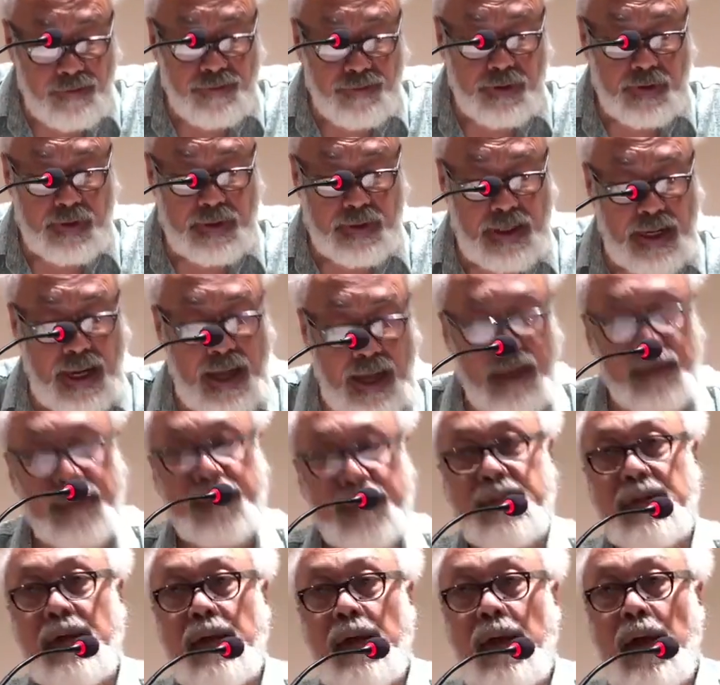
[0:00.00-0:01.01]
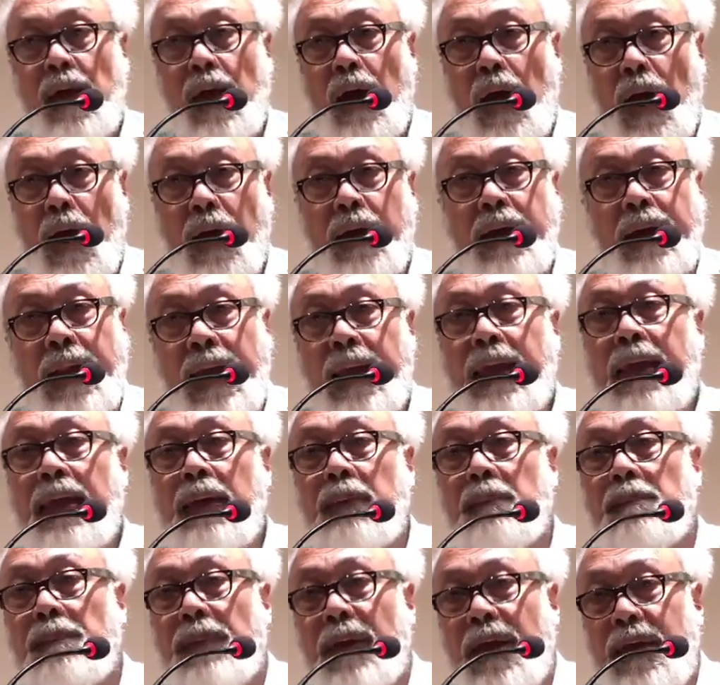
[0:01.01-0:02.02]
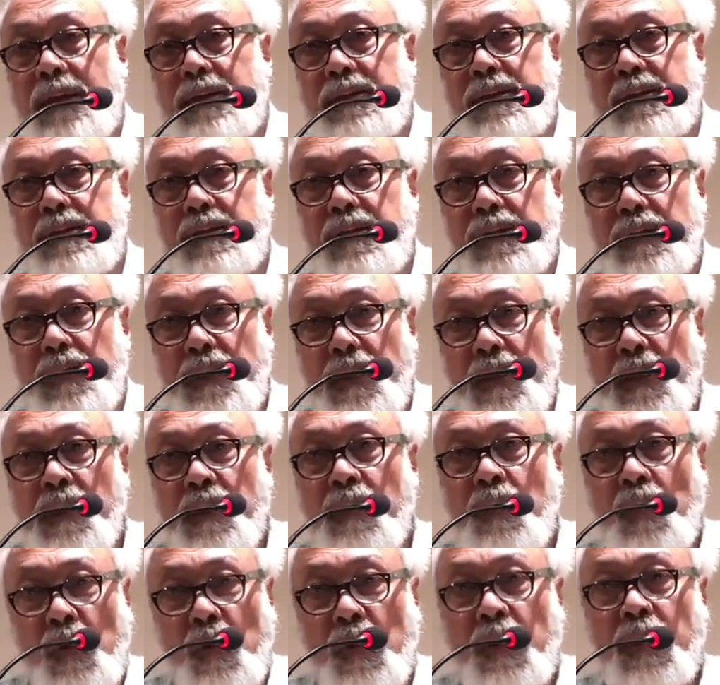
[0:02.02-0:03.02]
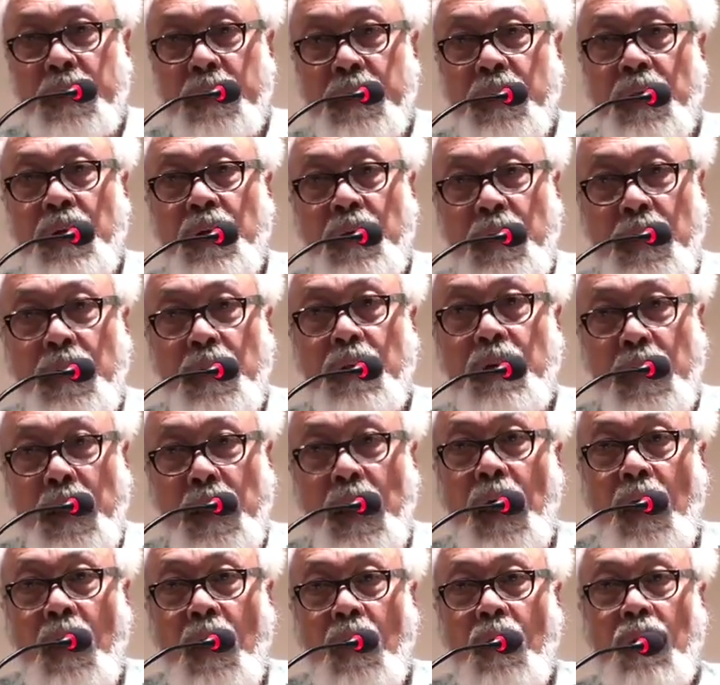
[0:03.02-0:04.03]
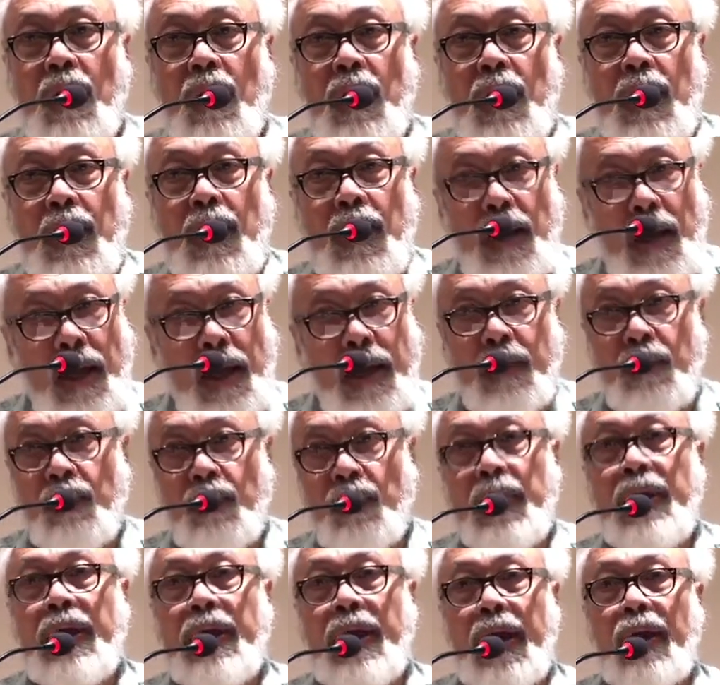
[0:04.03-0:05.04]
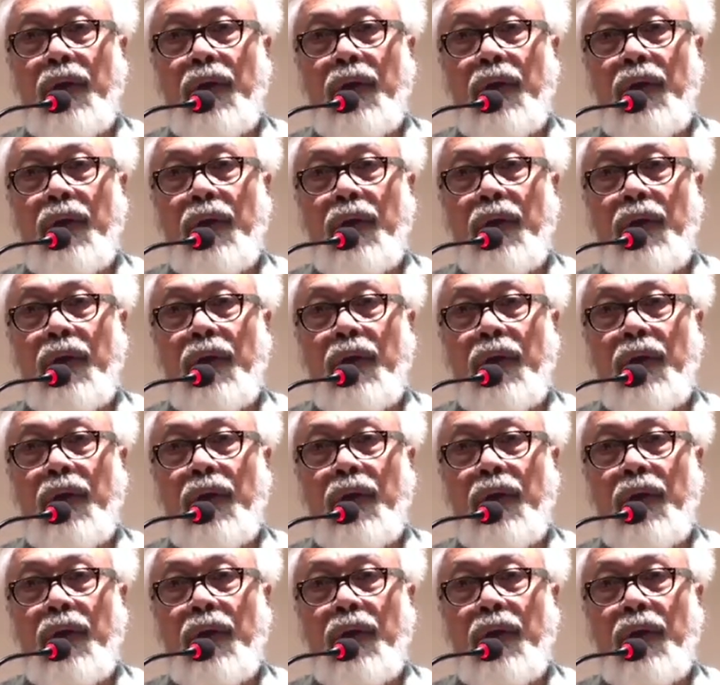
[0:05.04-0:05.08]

refugee lives are taking place in Kolkata now. Like we